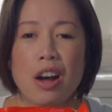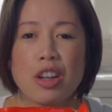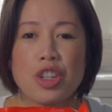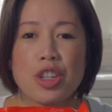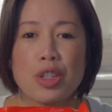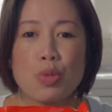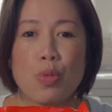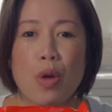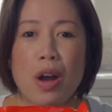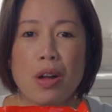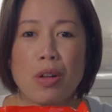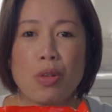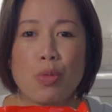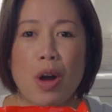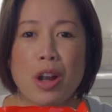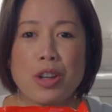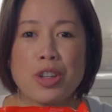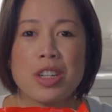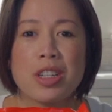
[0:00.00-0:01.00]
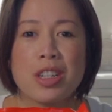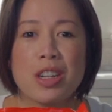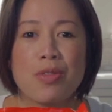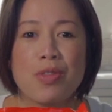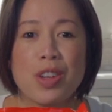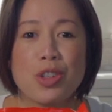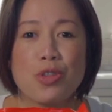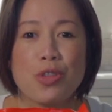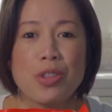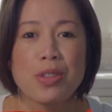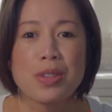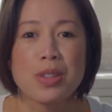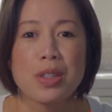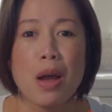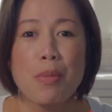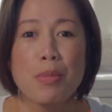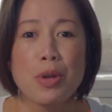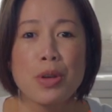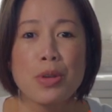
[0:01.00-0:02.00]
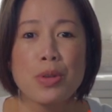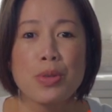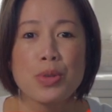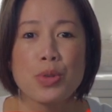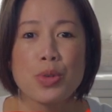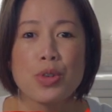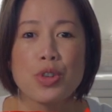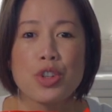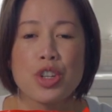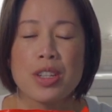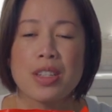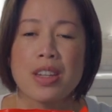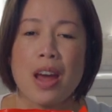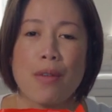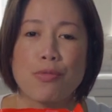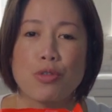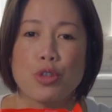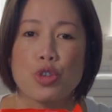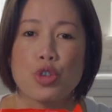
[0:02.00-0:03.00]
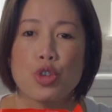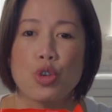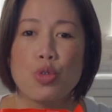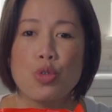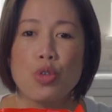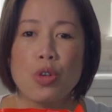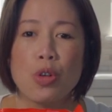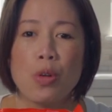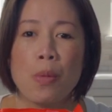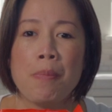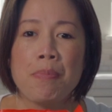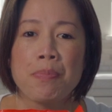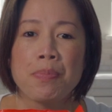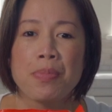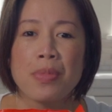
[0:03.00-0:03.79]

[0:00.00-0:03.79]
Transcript: just while watching TV during the summers or just after school.